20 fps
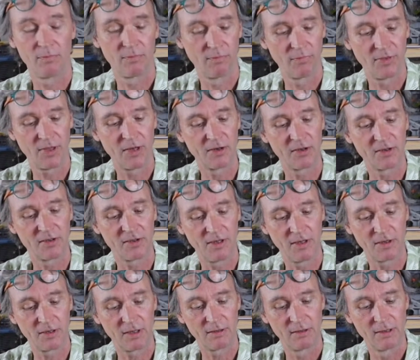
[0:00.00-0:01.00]
thunder
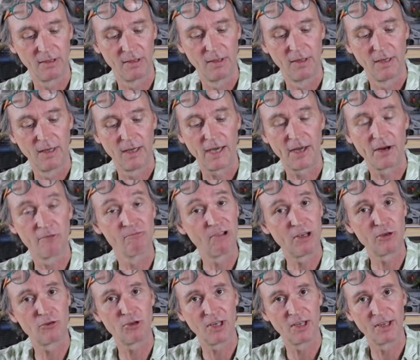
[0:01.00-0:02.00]
starting, and a
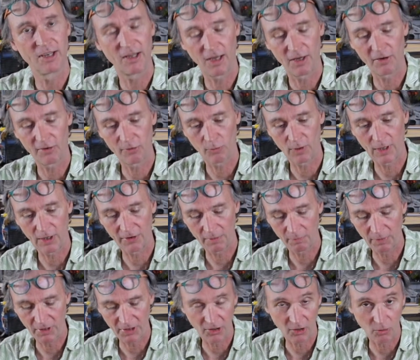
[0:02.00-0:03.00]
rigid side as well,
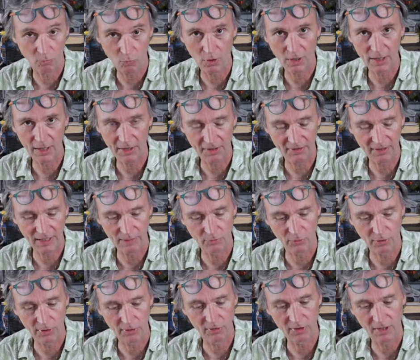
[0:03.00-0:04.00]
depending on what kind of tape
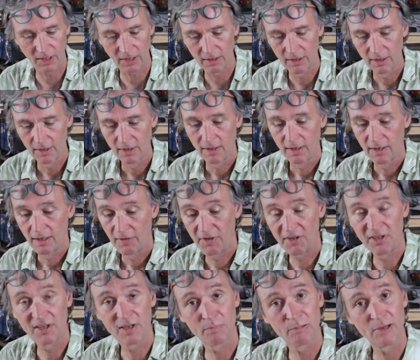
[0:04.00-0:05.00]
you're using.
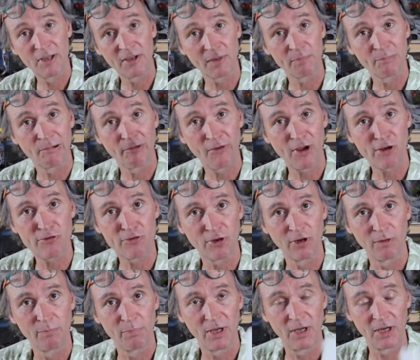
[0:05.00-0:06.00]
This is a
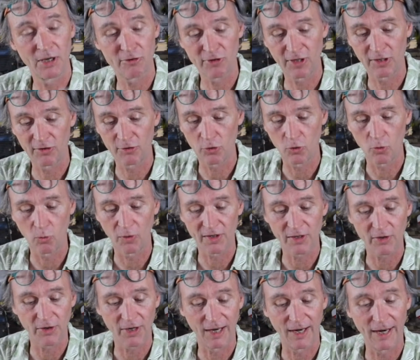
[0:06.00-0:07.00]
professional burnishing tool. It's
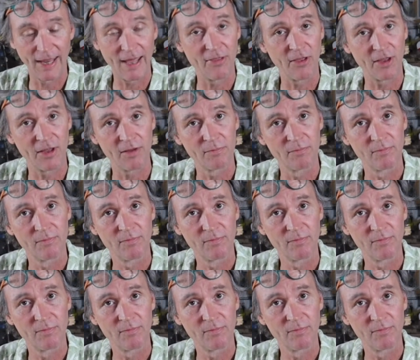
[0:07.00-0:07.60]
got a leather